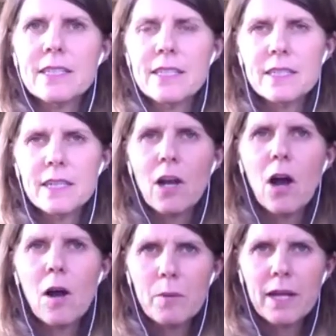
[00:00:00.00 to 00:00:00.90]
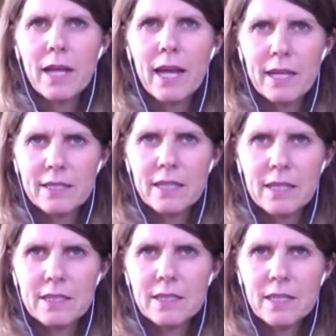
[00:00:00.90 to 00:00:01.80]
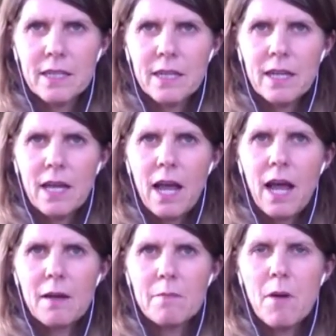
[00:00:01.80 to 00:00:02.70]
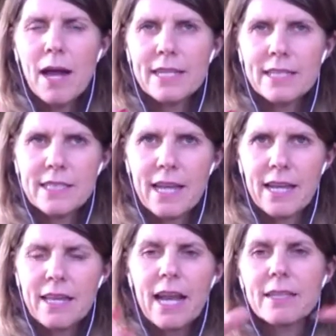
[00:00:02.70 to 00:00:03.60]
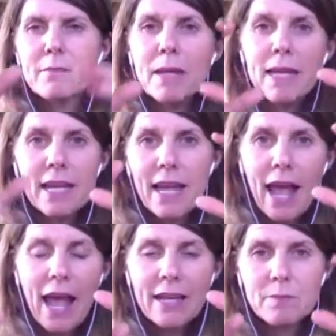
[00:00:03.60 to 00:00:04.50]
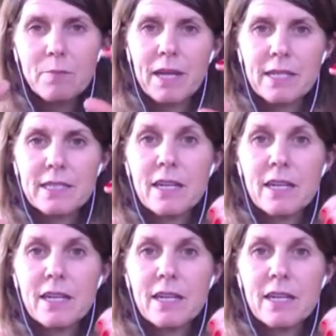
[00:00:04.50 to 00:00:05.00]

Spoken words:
is a complicated mindset that has many aspects,